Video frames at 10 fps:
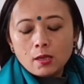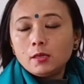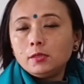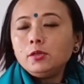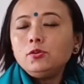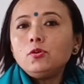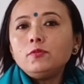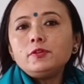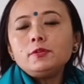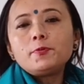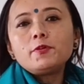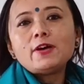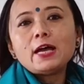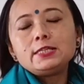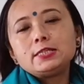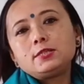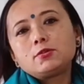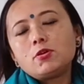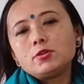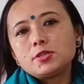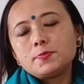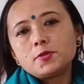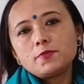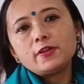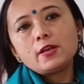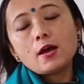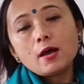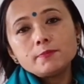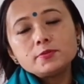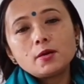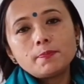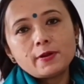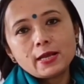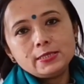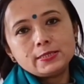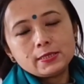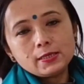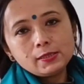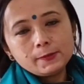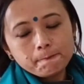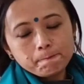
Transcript: The novel provided the concept of an armed uprising